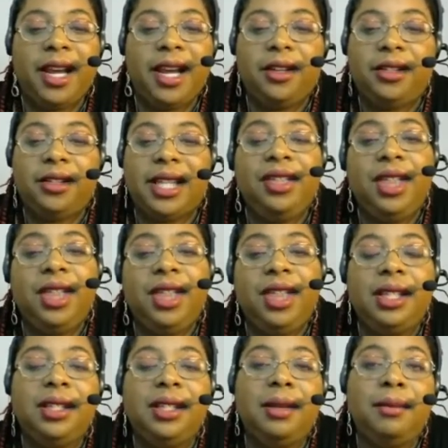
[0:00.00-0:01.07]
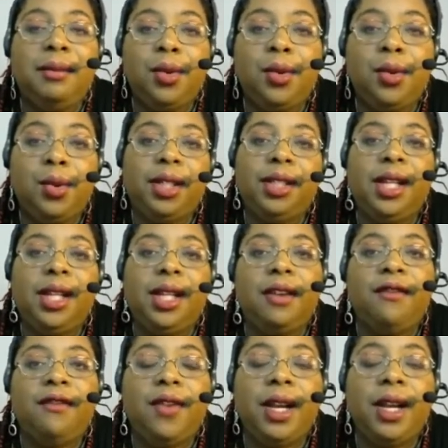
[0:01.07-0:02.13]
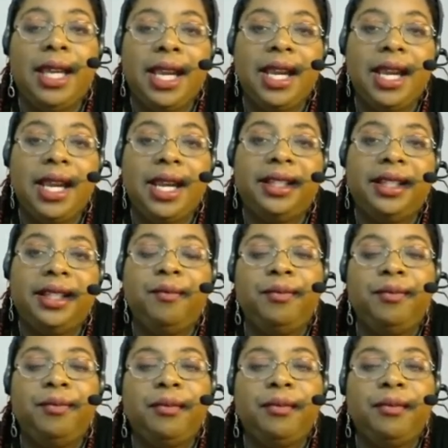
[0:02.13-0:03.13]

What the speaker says: files. And this is important, again.